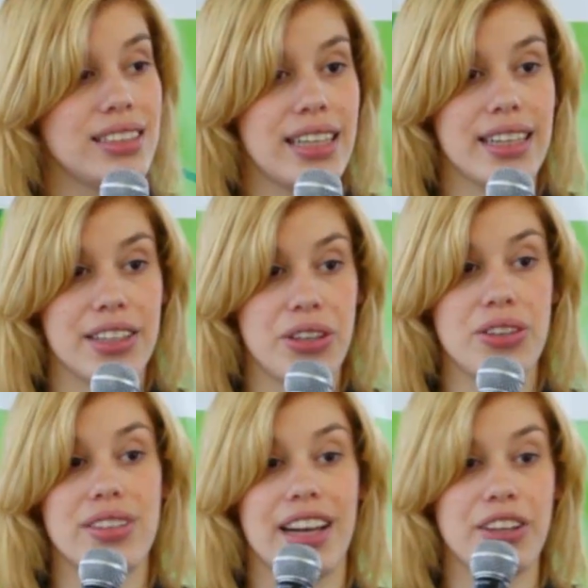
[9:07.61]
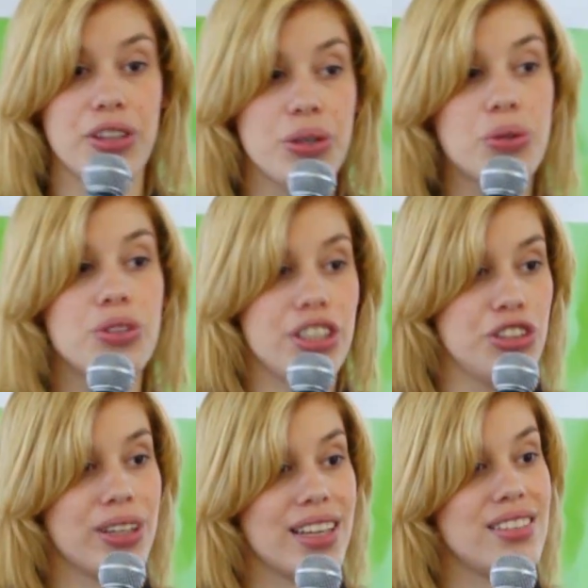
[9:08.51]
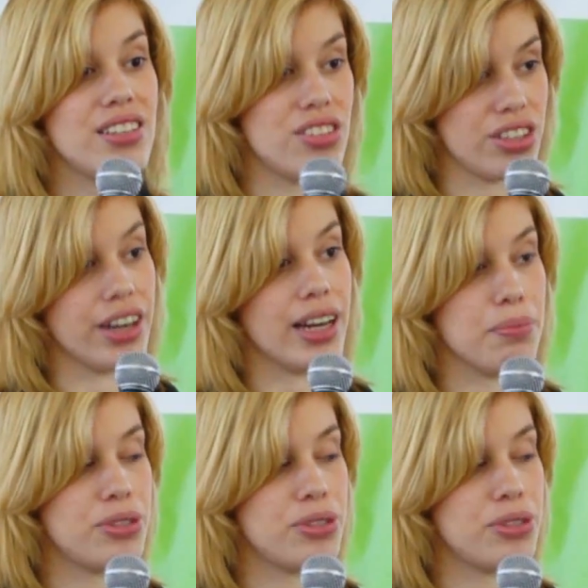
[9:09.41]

take a huge interest in startups.